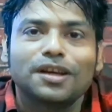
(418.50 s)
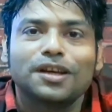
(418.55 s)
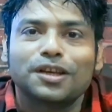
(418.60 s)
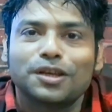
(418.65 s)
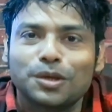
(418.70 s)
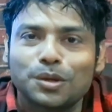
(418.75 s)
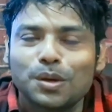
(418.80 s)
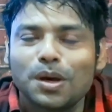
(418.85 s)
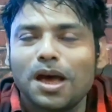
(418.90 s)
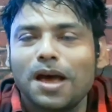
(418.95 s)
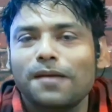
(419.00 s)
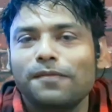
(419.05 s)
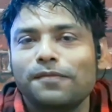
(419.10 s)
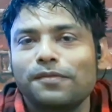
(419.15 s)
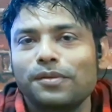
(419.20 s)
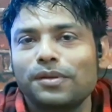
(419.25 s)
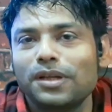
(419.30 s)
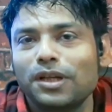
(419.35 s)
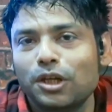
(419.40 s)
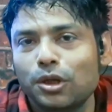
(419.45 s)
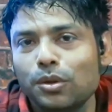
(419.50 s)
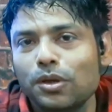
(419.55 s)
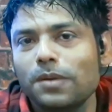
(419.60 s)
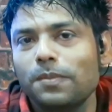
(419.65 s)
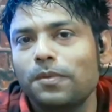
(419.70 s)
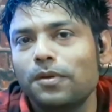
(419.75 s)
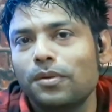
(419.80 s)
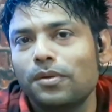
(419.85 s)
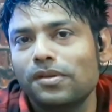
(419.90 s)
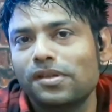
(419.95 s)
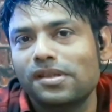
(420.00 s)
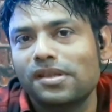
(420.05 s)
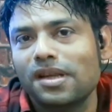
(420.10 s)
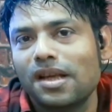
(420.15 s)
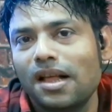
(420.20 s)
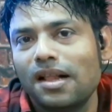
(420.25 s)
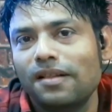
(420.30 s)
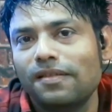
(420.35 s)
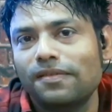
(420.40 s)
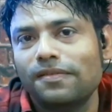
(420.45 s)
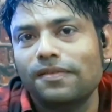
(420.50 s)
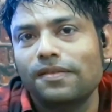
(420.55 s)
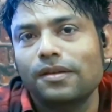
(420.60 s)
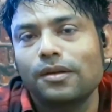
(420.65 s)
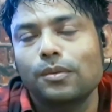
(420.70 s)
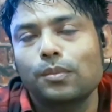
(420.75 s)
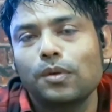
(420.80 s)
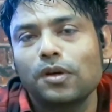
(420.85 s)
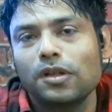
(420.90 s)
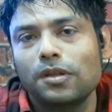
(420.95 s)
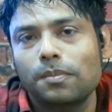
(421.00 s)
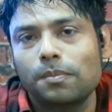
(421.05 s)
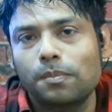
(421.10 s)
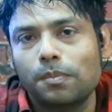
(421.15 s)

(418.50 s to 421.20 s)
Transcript: You have to equip yourself with